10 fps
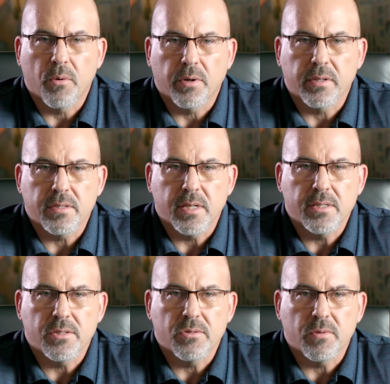
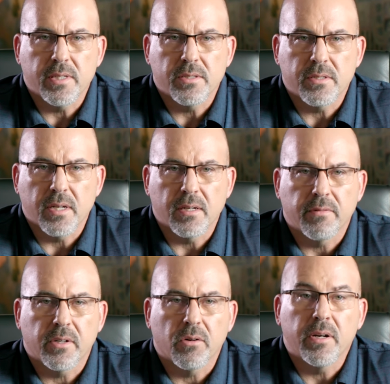organizations reached a
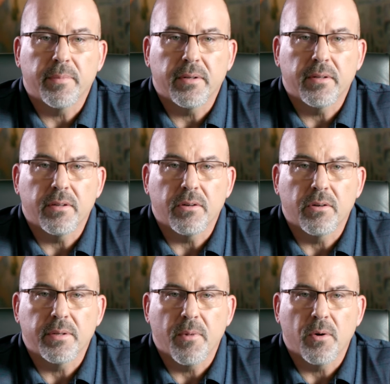tentative agreement in the
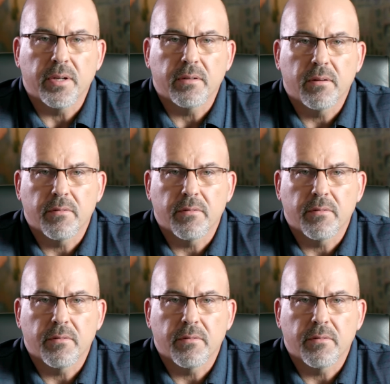early morning